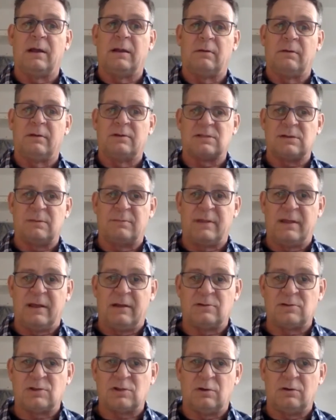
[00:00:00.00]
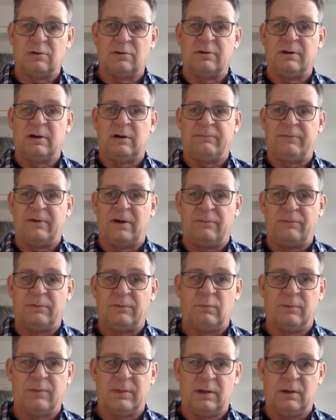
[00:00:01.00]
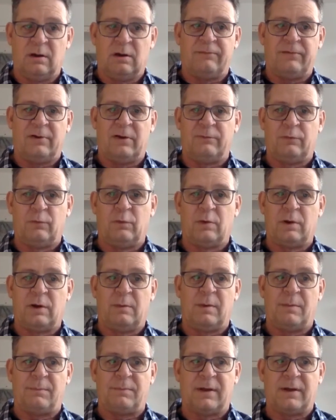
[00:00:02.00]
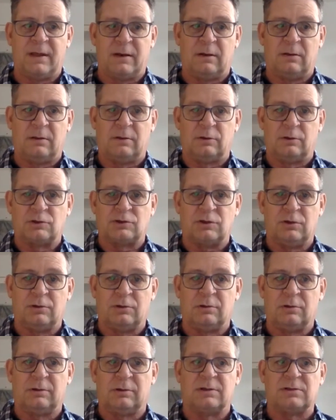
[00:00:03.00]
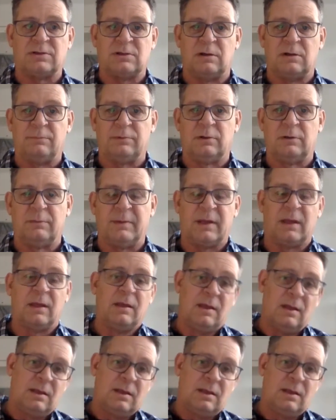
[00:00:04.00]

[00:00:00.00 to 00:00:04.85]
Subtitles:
Some of that shorter alfalfa, the alfalfa will come up again a little shorter, and it'll start blooming,